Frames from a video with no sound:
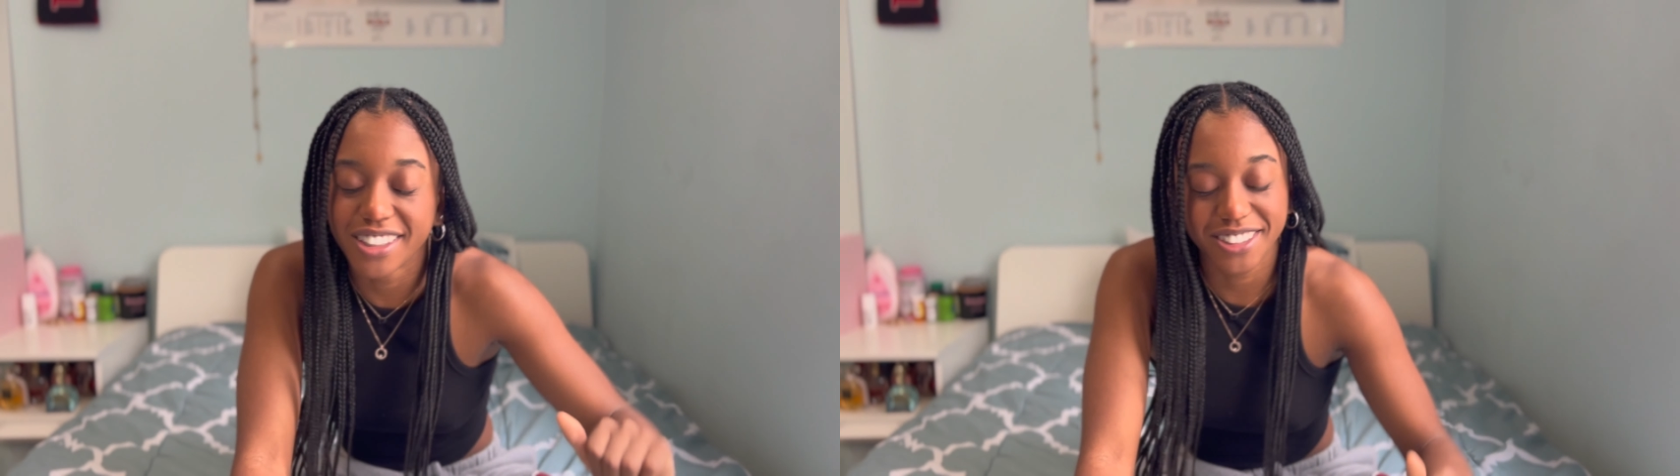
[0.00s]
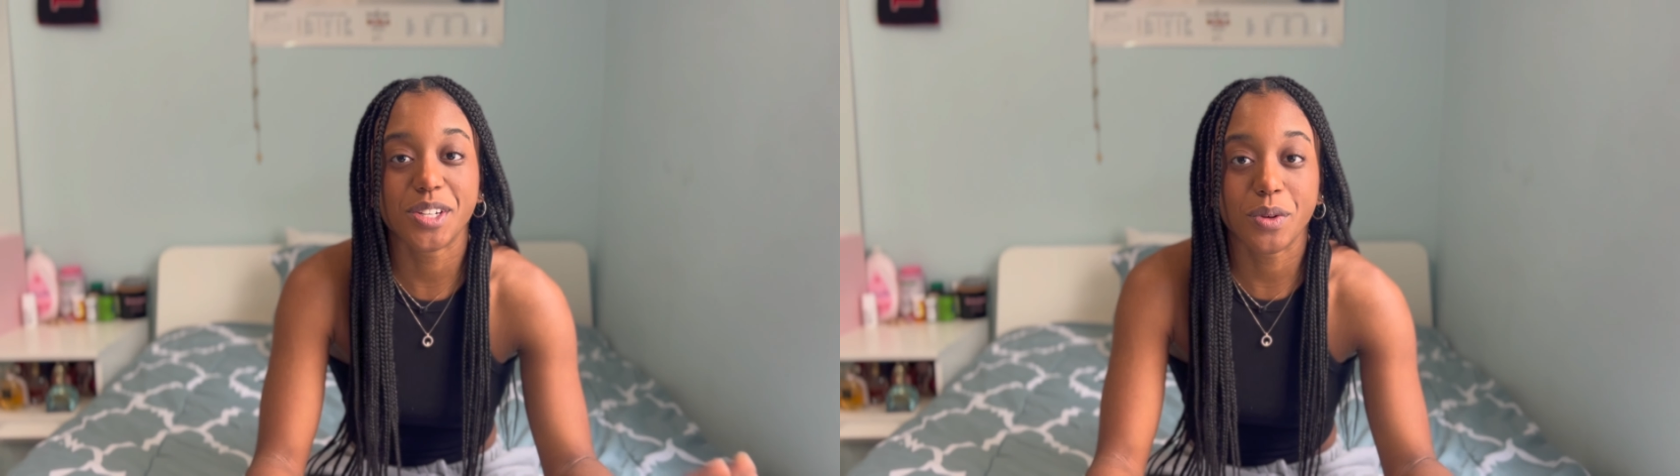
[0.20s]

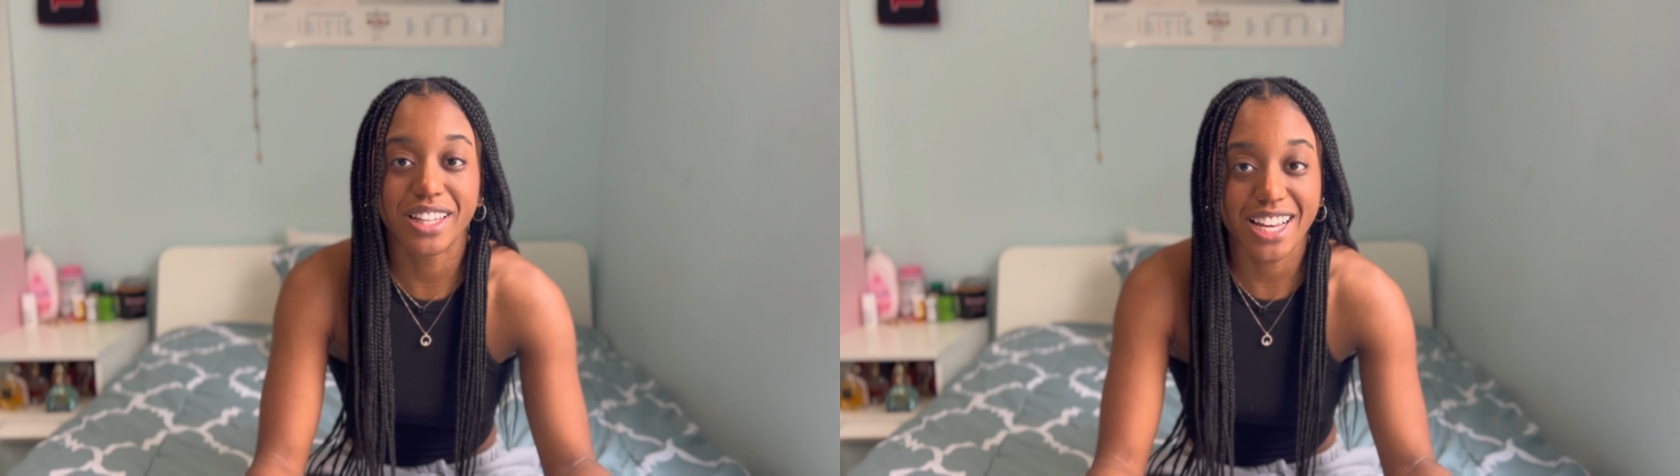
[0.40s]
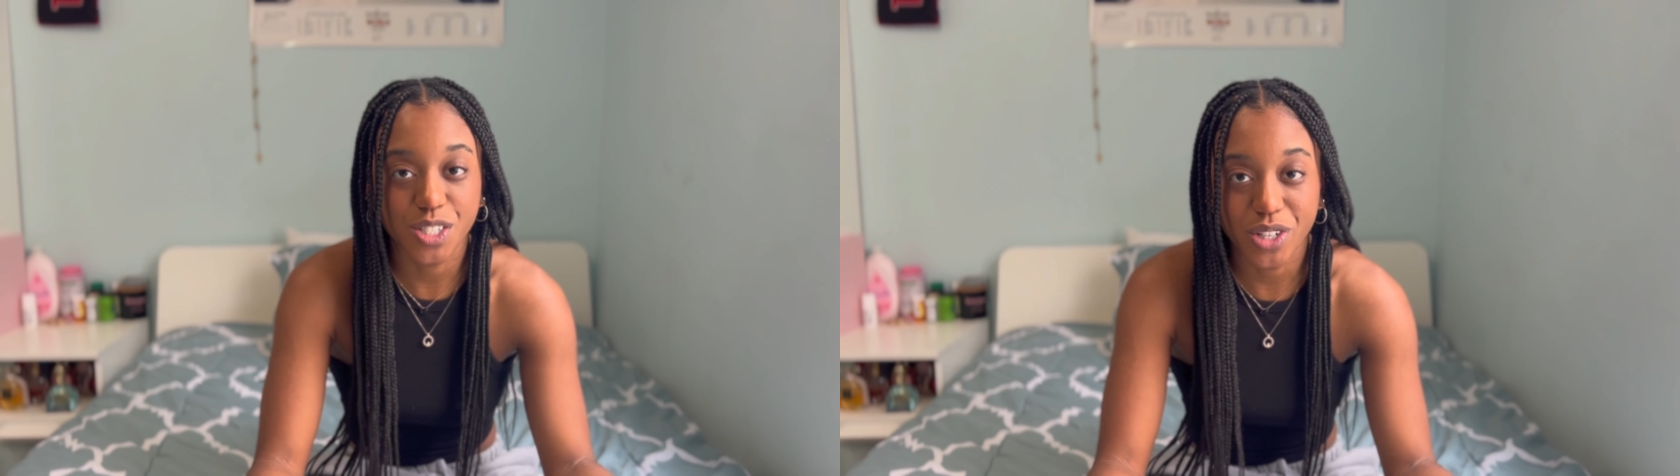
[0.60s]
So in
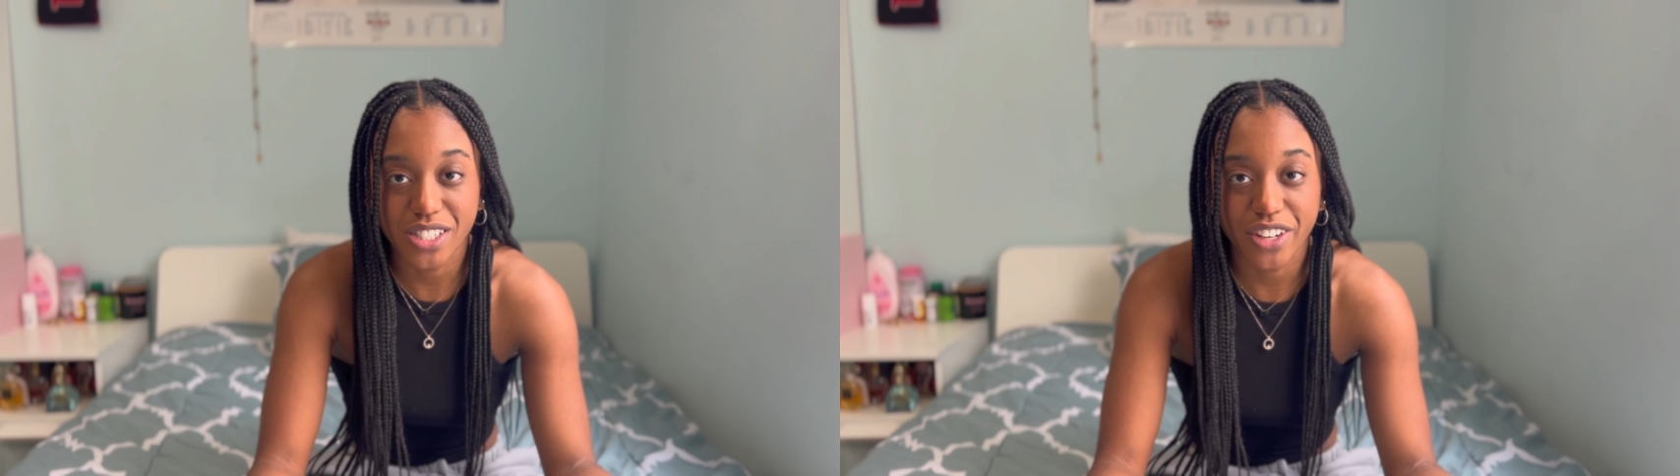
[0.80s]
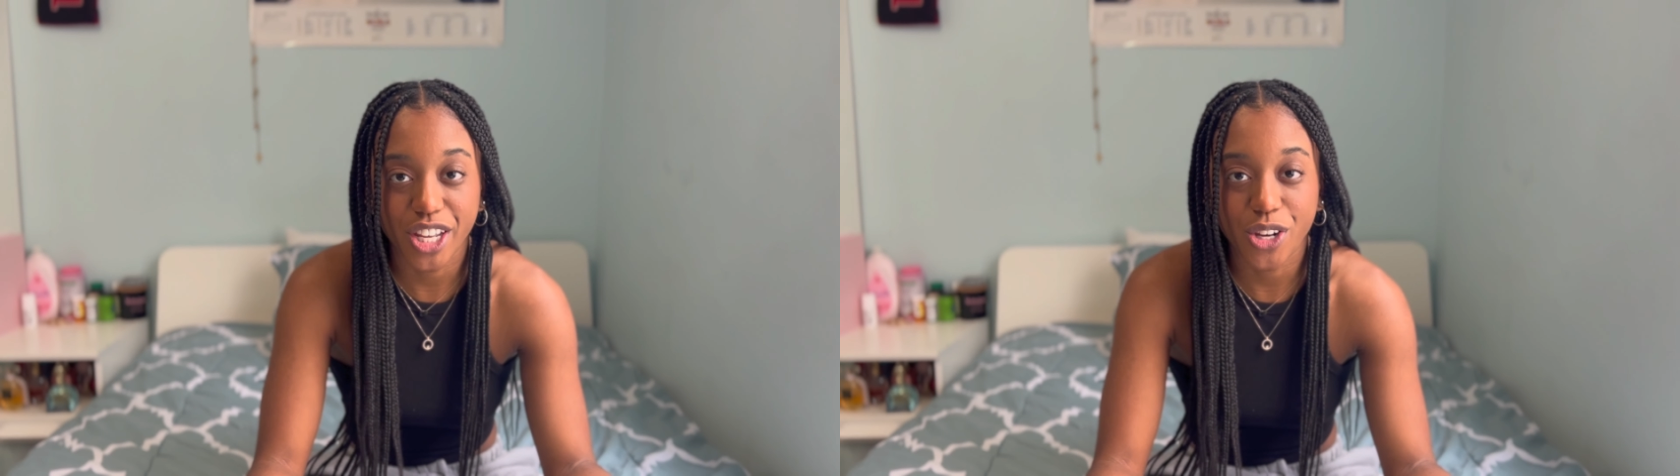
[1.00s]
last week's
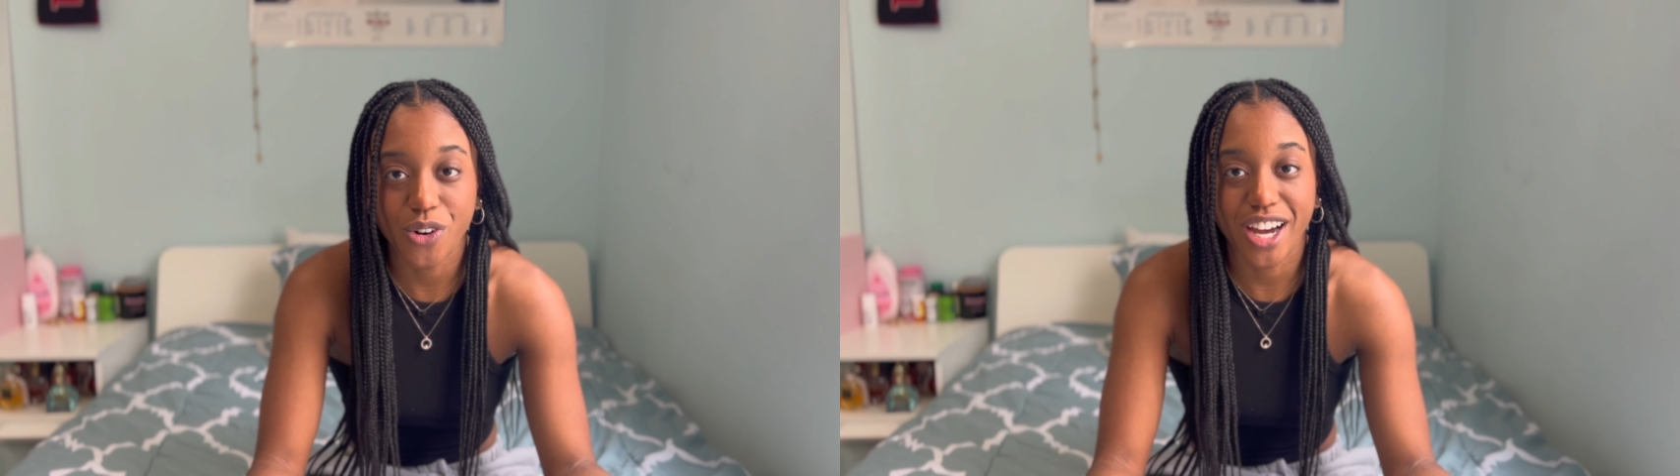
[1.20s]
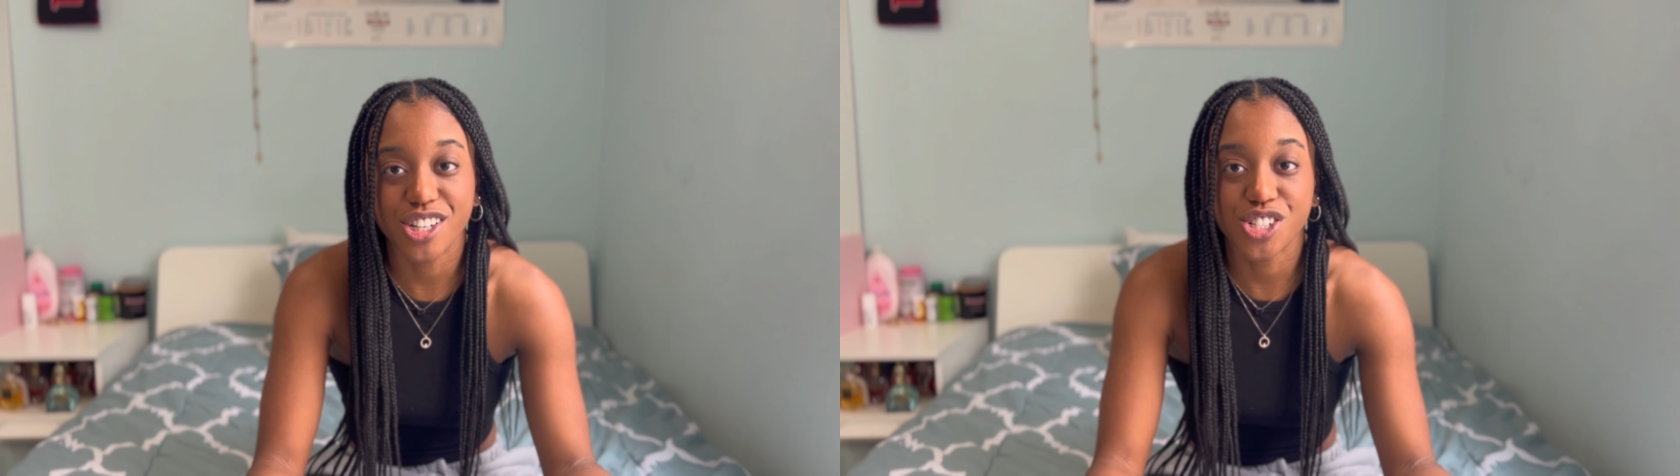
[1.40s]
video,
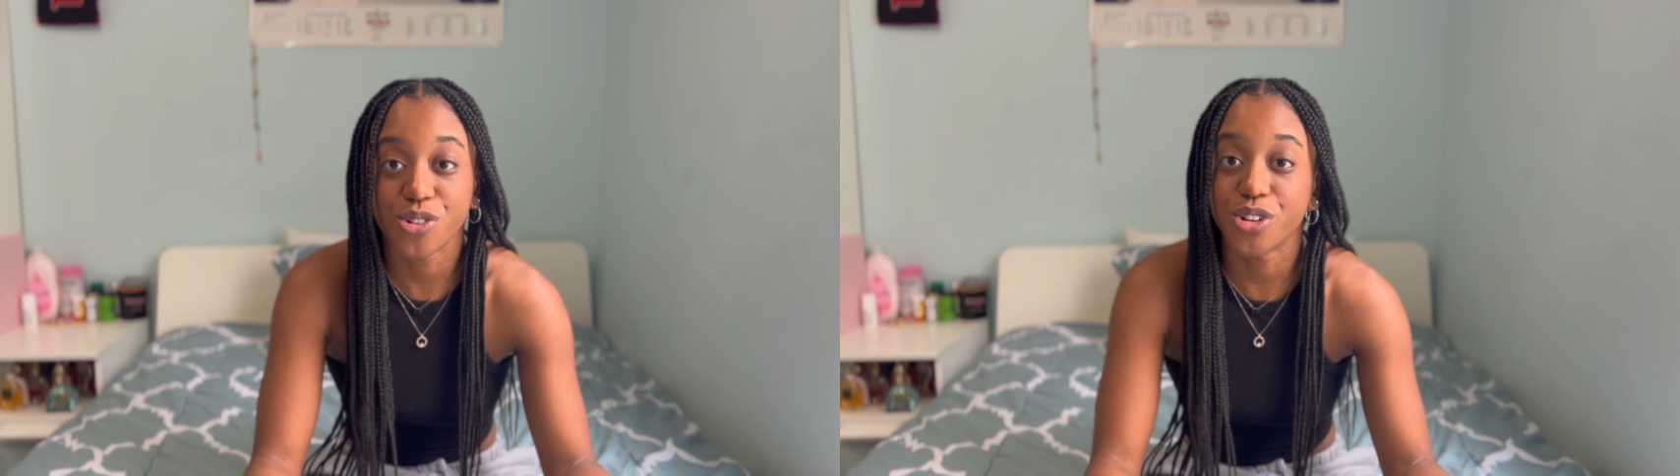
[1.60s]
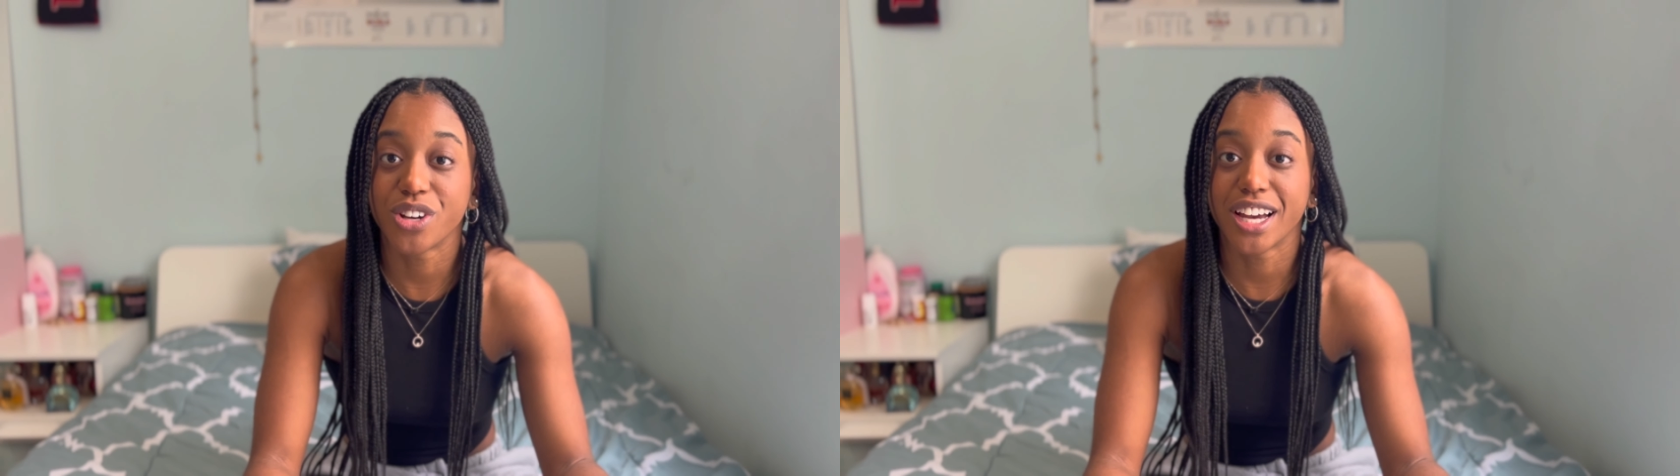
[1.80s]
I showed
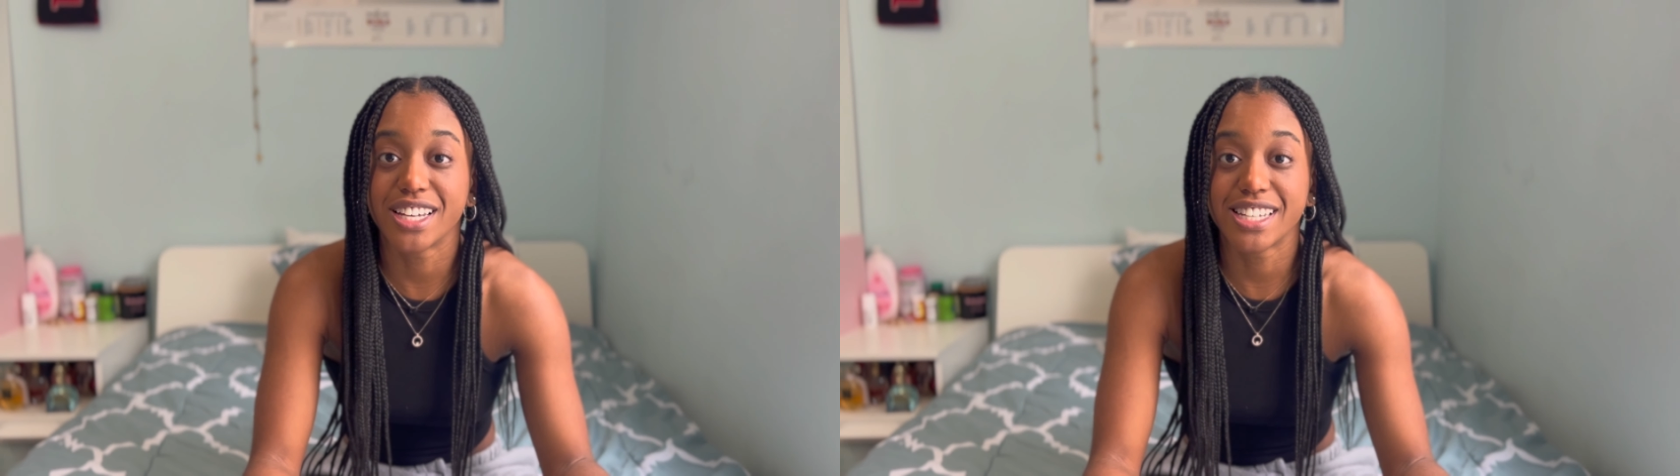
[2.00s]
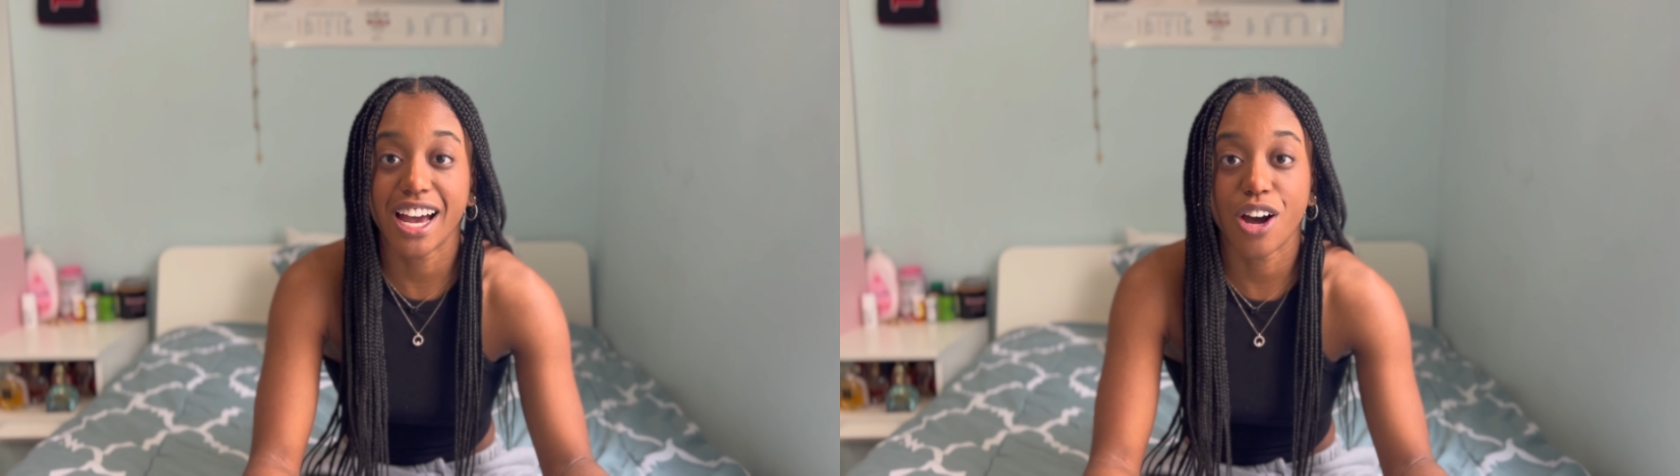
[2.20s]
you guys
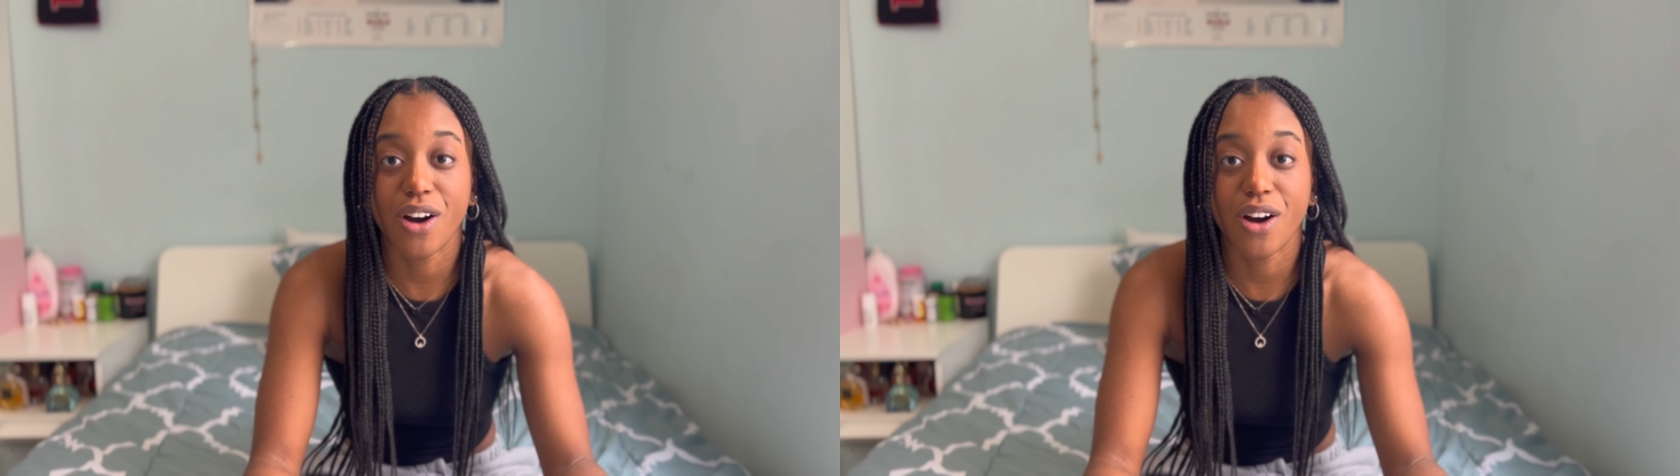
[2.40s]
how